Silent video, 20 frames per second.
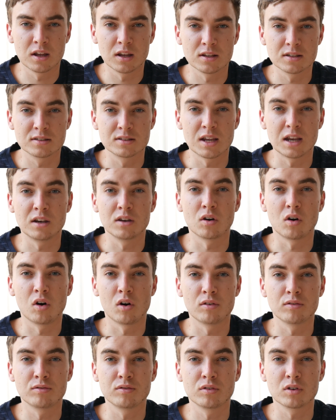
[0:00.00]
send
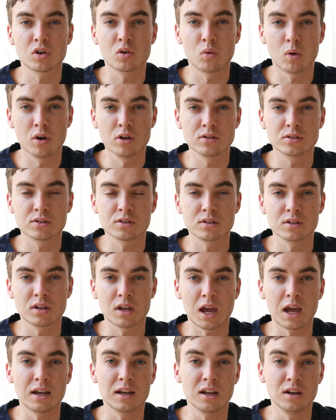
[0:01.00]
off quotes
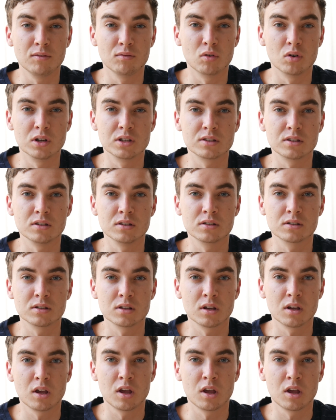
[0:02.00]
and invoices,